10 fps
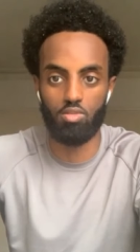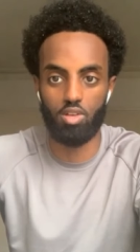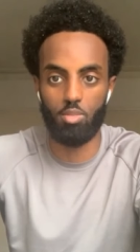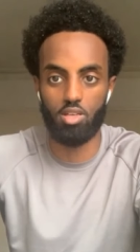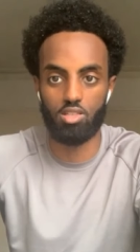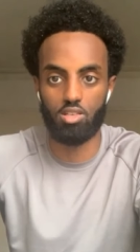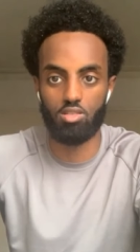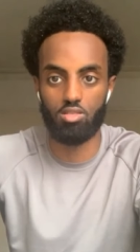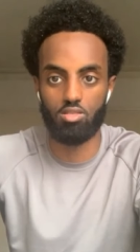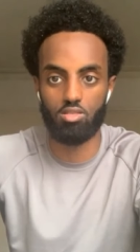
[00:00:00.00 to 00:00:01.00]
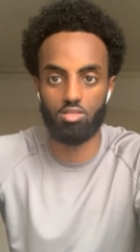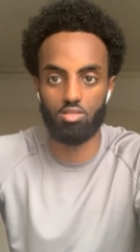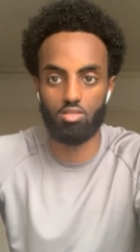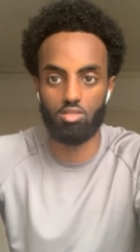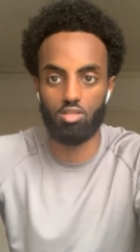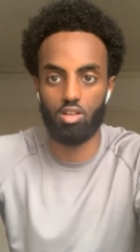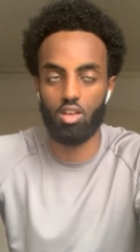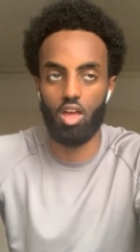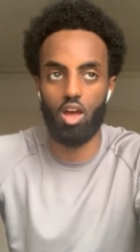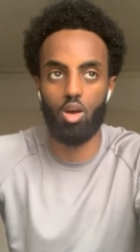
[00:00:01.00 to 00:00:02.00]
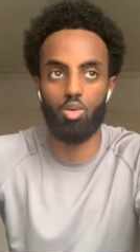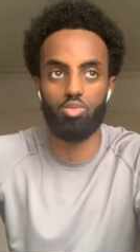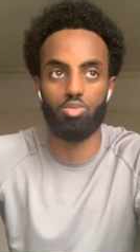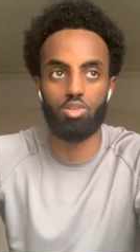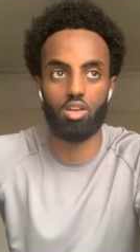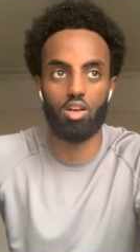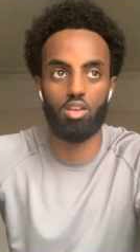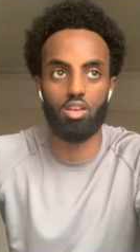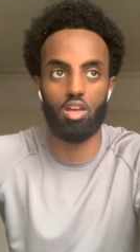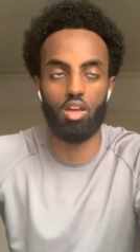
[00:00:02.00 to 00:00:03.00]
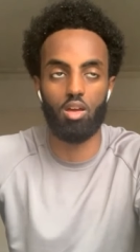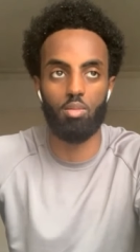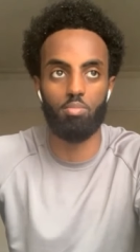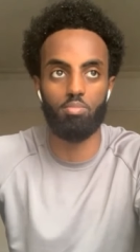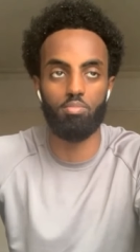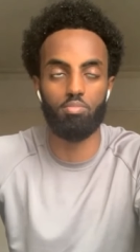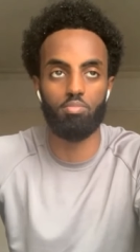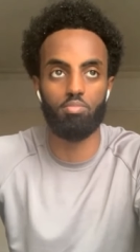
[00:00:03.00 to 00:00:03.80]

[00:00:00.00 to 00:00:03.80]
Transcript: if that makes sense, and how you can um